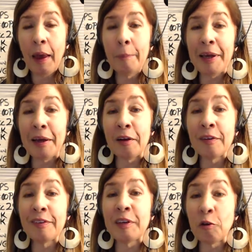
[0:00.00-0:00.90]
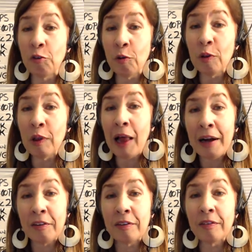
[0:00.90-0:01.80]
because there's a lot
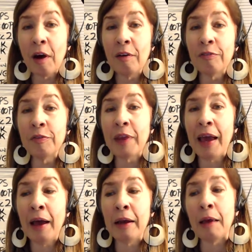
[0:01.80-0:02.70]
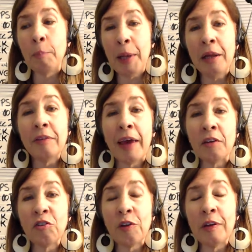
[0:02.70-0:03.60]
of stuff that have been
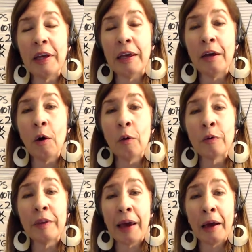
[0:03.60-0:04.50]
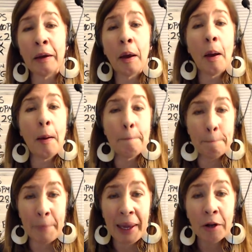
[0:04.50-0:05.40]
attached to the ego that
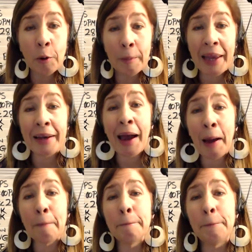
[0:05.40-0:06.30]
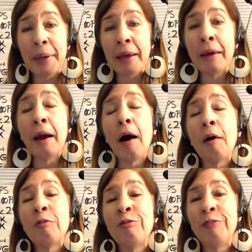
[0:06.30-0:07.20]
may or may not be a
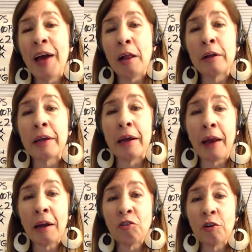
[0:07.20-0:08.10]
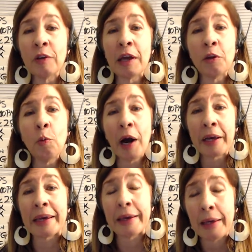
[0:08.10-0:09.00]
valid connection that you want
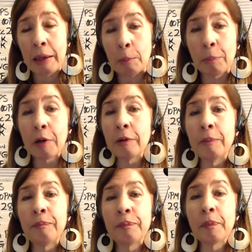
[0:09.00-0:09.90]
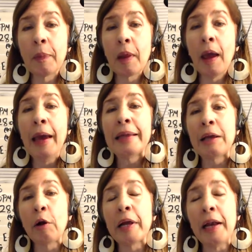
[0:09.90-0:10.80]
to keep. There
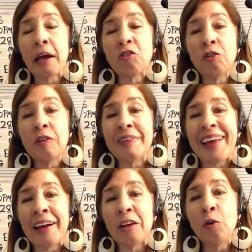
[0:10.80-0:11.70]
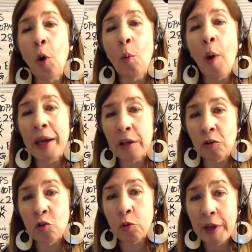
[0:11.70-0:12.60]
are connections that you don't want your
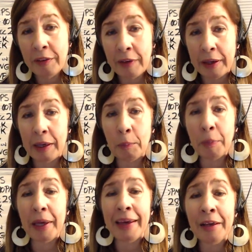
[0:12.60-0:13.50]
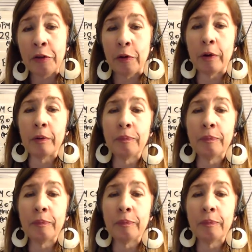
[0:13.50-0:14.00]
twin to keep either.